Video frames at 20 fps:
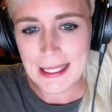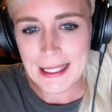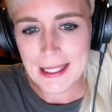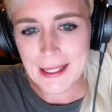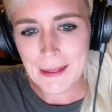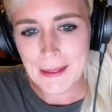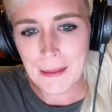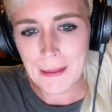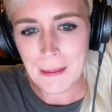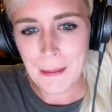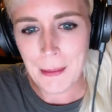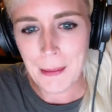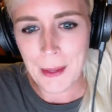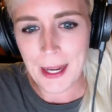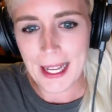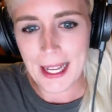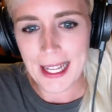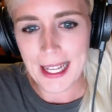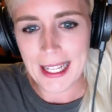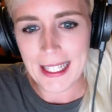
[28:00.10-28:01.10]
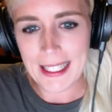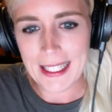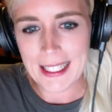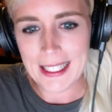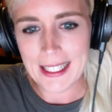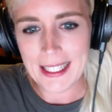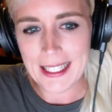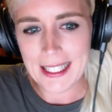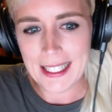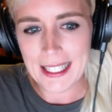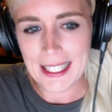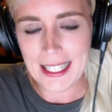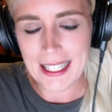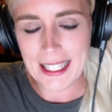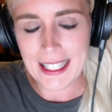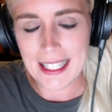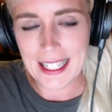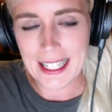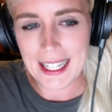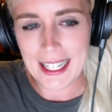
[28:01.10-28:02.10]
but
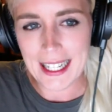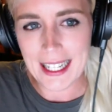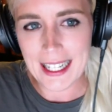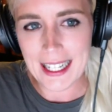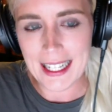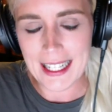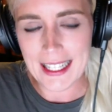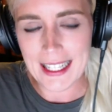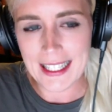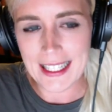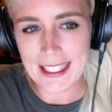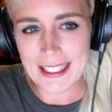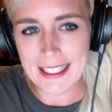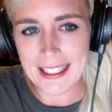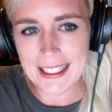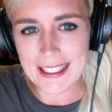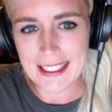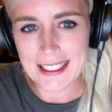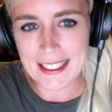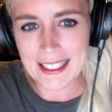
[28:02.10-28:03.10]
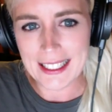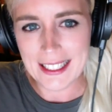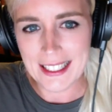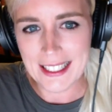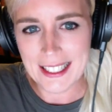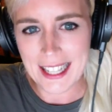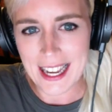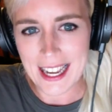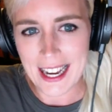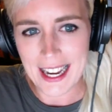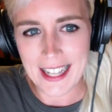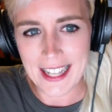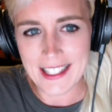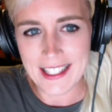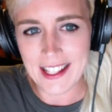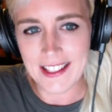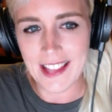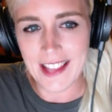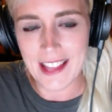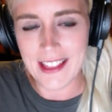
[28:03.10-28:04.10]
yeah, I
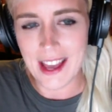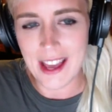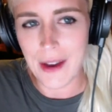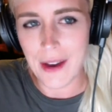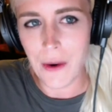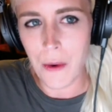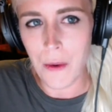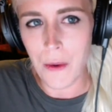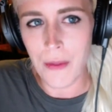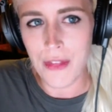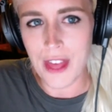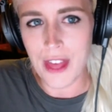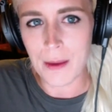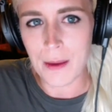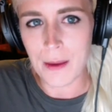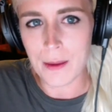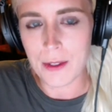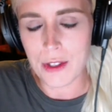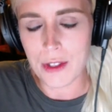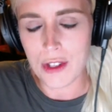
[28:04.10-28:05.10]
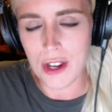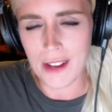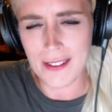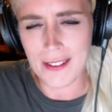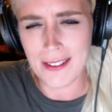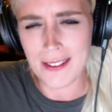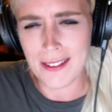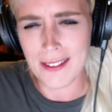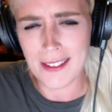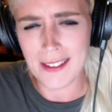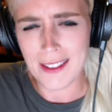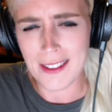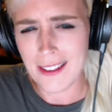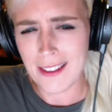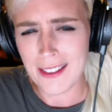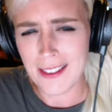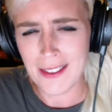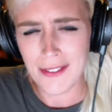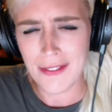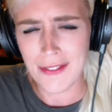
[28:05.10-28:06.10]
did that whole thing was just
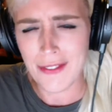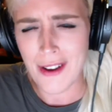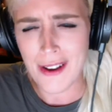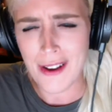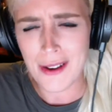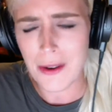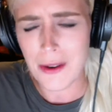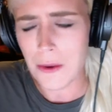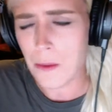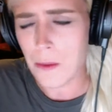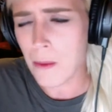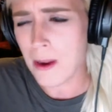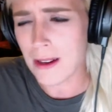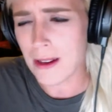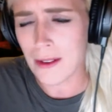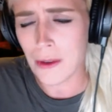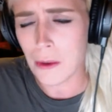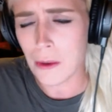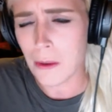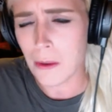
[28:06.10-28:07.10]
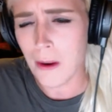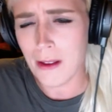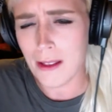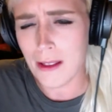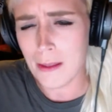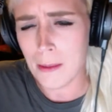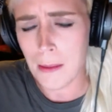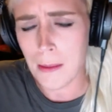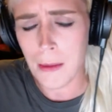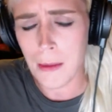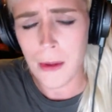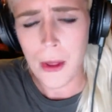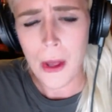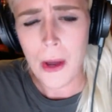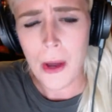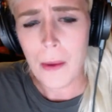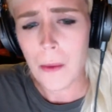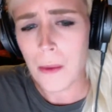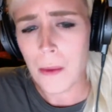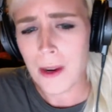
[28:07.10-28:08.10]
the fuck. Who are these people?
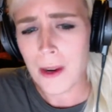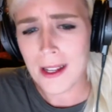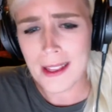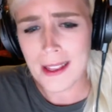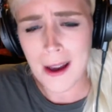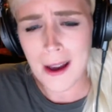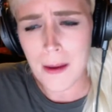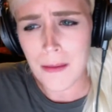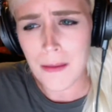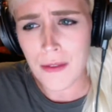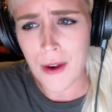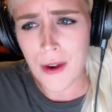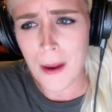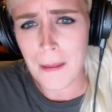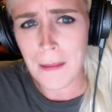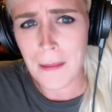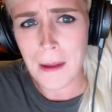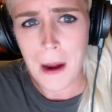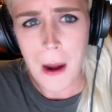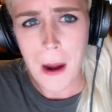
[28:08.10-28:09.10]
Where did they come from?